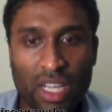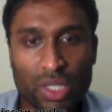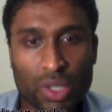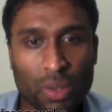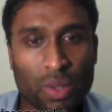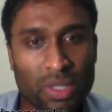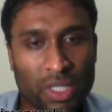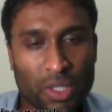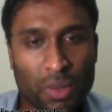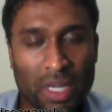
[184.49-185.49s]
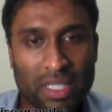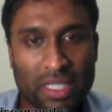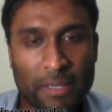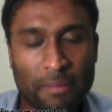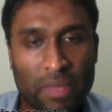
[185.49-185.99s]
So those two are
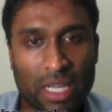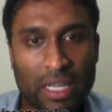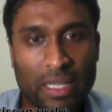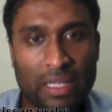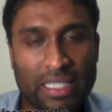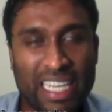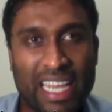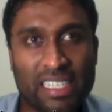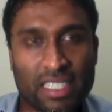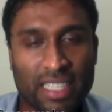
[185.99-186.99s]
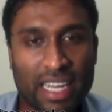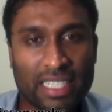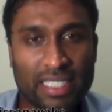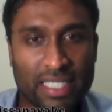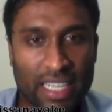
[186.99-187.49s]
the changes that I
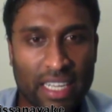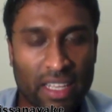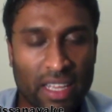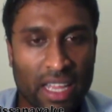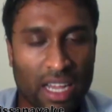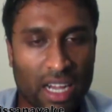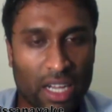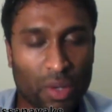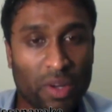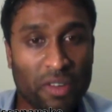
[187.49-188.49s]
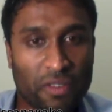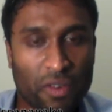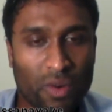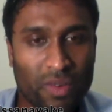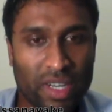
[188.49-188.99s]
see going
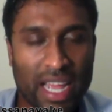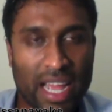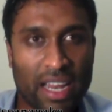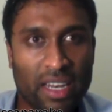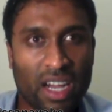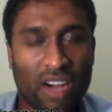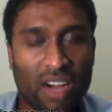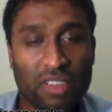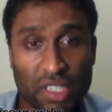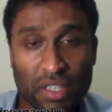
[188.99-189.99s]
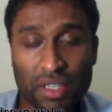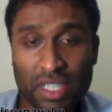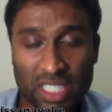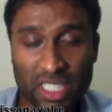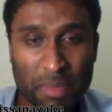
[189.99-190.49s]
forward, and our
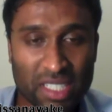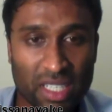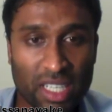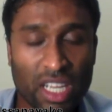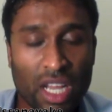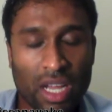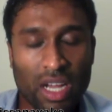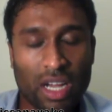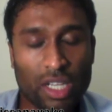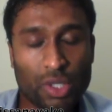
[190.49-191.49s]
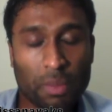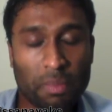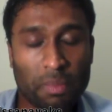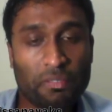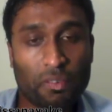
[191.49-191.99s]
generation especially should be
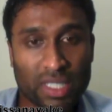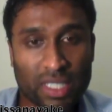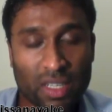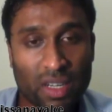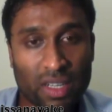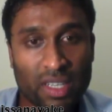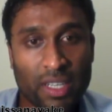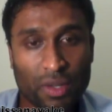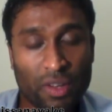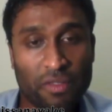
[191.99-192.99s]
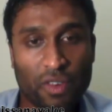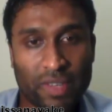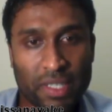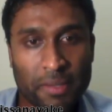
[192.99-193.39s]
focusing on going forward.